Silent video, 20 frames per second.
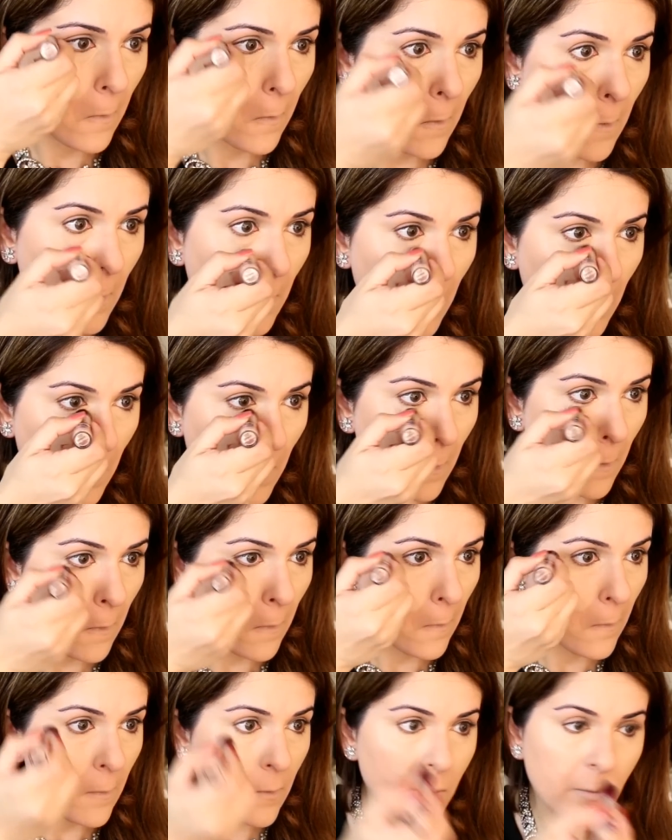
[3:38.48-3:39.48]
for my under eye
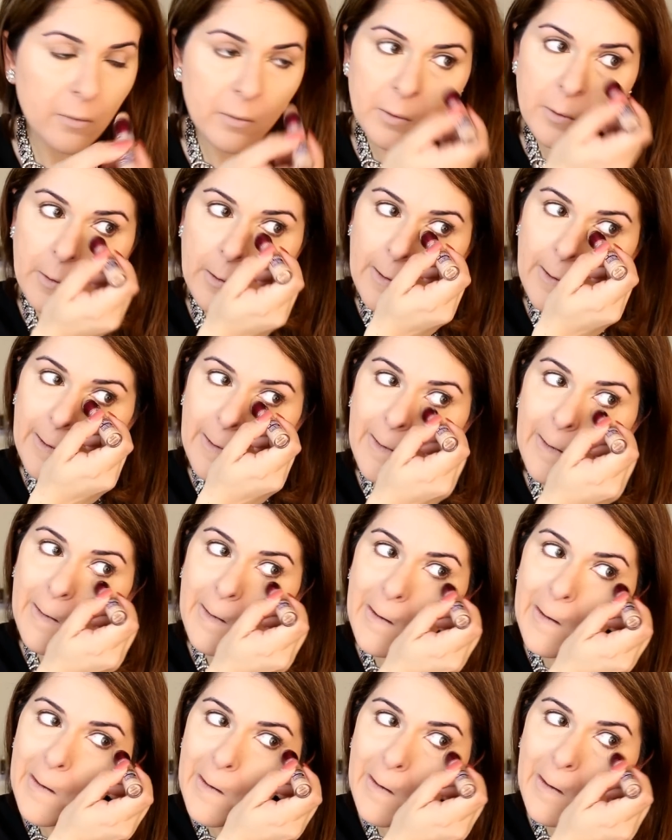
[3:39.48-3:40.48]
circles. This
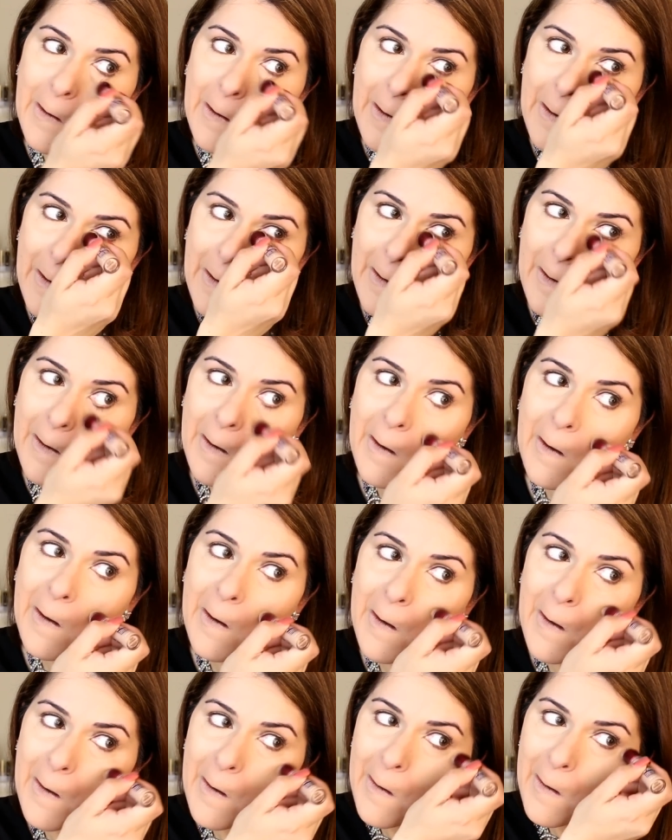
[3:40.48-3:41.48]
is the Maybelline
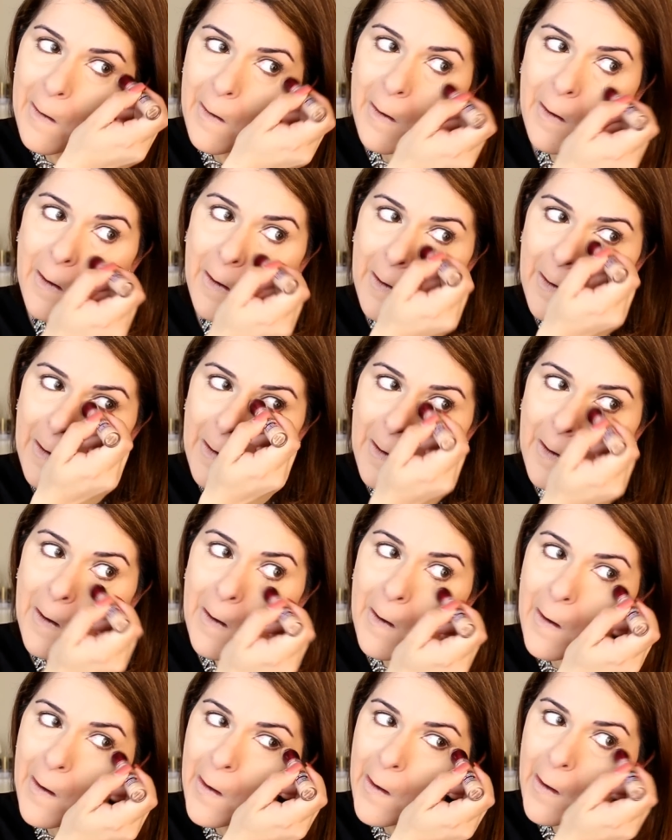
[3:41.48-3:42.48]
Age Rewind
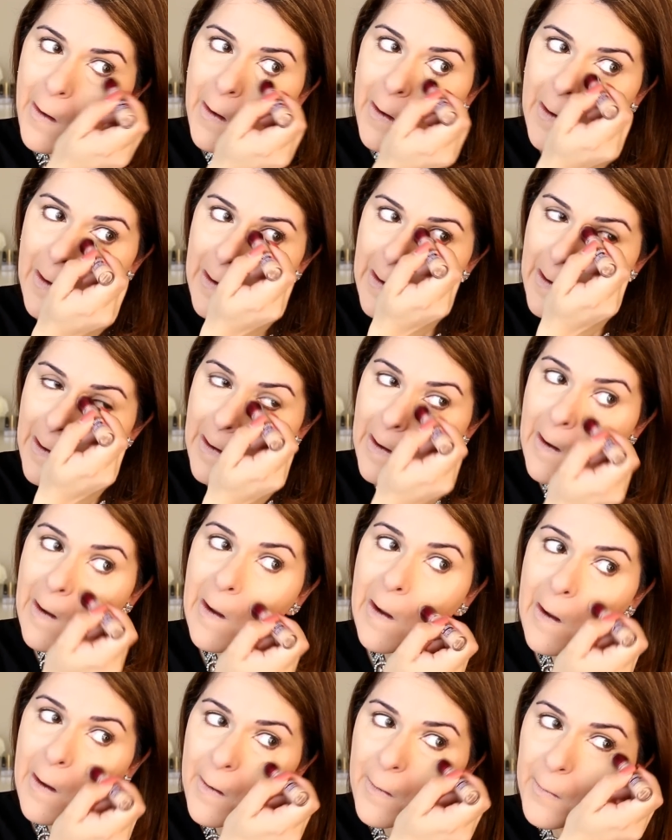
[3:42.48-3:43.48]
Concealer in the
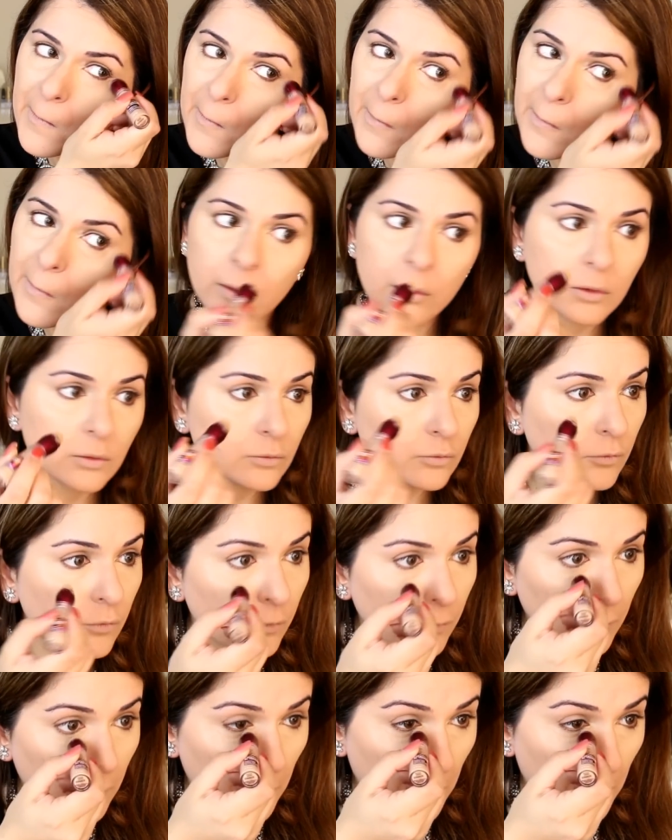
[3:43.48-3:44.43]
shade Medium.